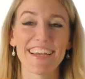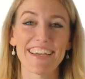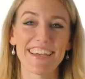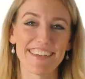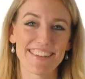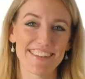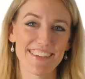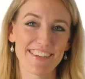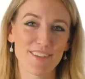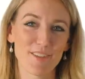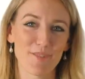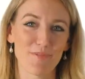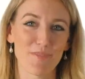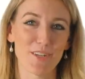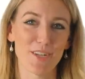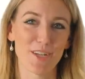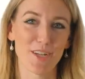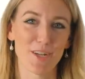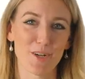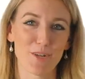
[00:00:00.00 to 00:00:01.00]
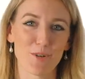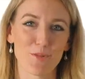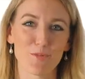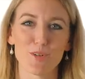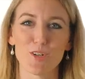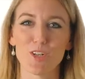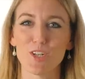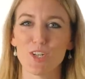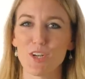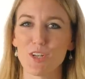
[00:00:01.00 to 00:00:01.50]
In this video, we'll
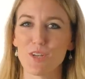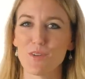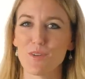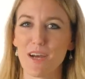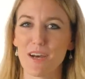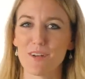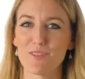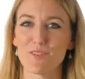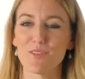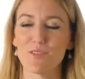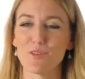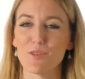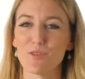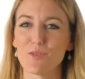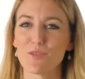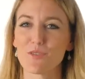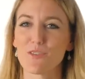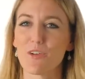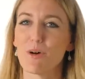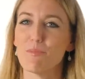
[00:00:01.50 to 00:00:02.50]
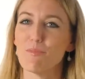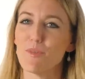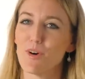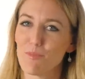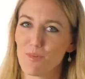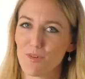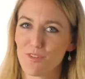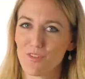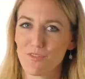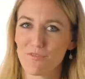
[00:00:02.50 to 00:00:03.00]
show you how to use a
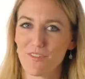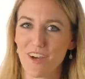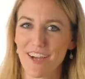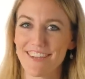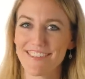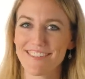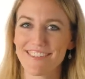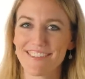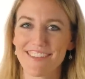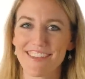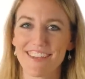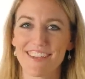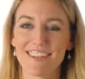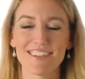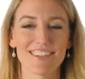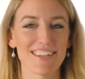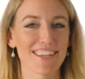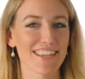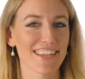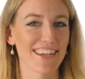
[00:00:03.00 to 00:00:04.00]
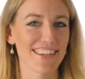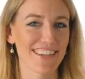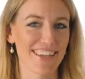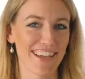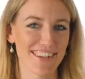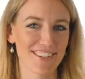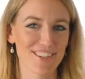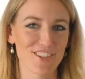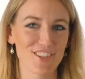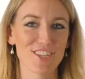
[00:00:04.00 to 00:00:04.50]
mobile device to
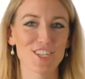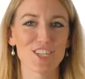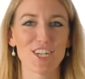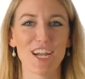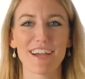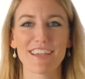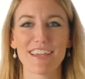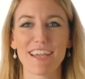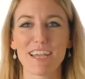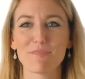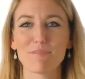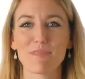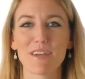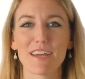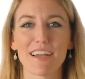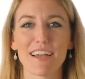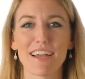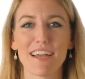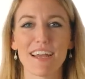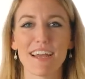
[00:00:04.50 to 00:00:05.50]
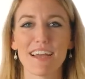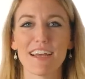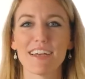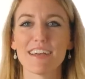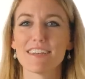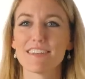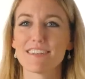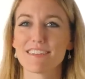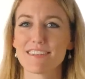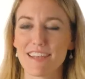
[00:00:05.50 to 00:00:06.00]
connect to the ShotKam,
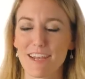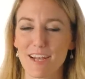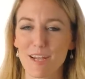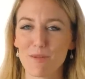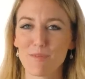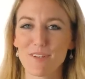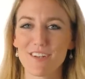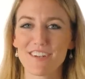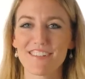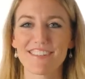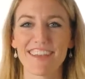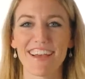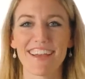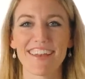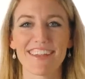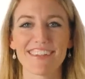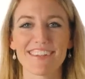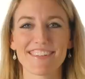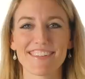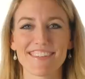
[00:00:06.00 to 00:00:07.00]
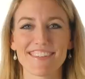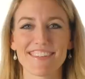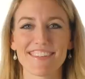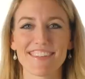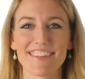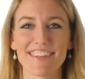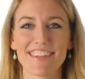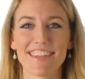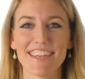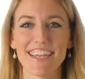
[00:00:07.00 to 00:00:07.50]
set up your settings,
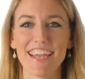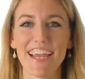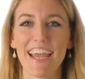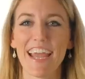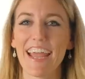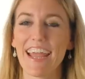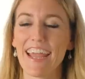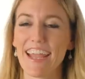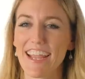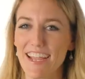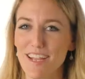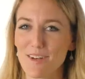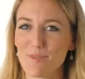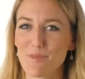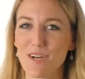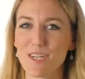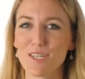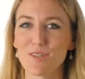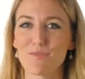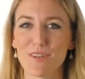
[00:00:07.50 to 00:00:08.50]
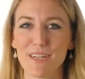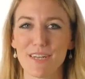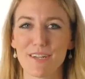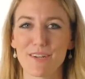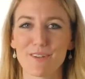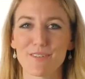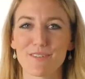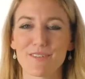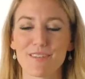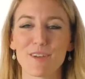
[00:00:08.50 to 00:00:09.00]
and watch
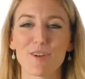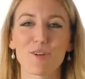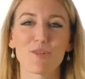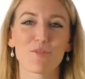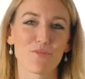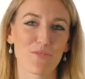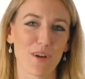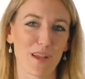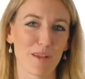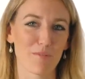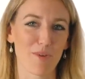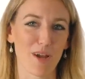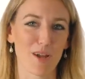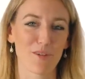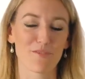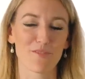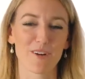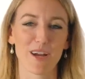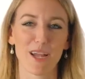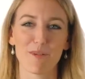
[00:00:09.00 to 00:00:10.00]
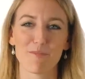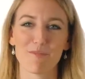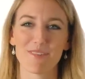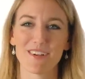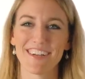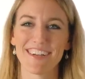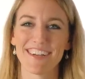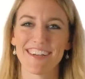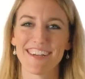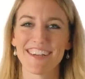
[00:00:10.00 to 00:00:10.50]
videos frame by frame.
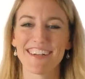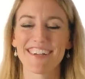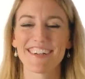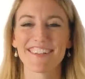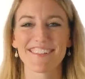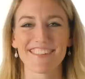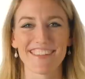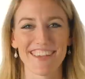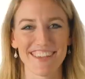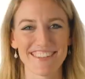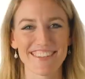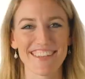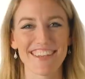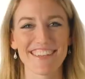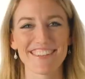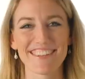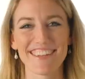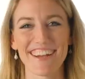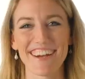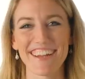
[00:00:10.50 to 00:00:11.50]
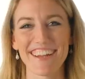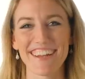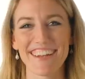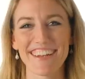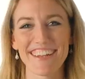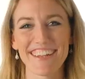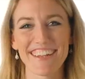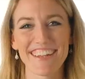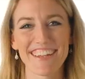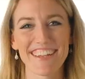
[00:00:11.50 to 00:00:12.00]
Let's get started.